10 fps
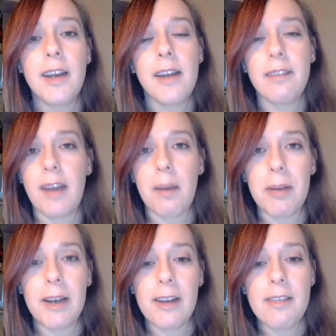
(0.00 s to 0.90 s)

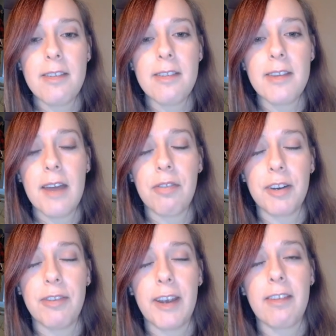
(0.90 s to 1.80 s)
tablets,
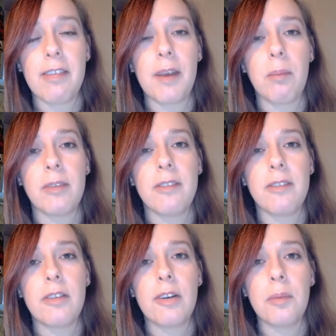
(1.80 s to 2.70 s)
everything seemed
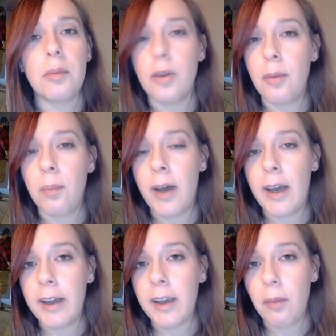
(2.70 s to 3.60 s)
to not
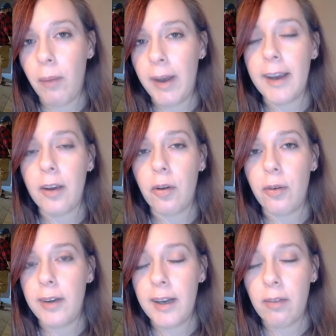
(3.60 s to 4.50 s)
work when it
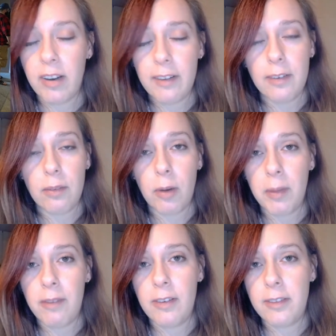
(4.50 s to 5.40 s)
got nearer to
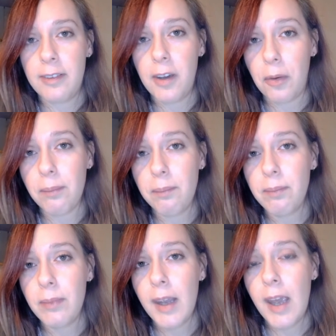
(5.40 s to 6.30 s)
Robert the doll.
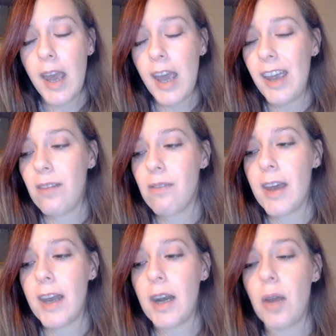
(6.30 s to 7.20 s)
And
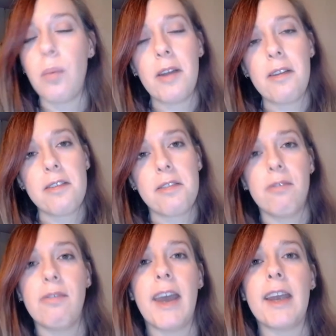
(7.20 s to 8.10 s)
then once
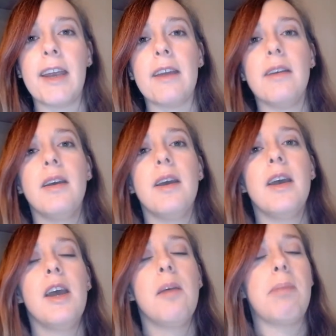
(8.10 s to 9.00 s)
they
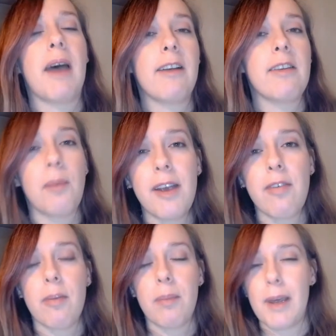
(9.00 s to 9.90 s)
backed
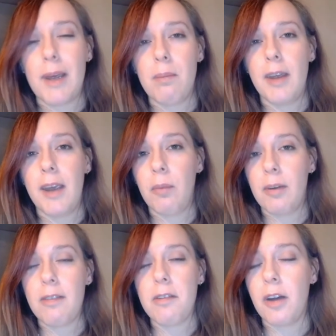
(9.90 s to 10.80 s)
away from him, it
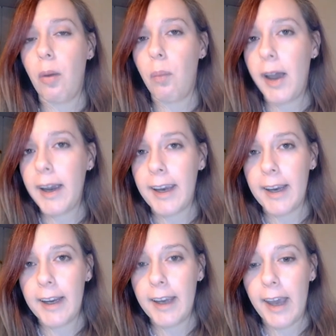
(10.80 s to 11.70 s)
would start
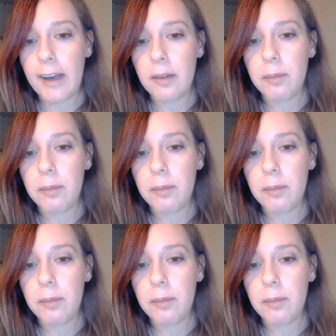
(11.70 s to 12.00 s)
working again.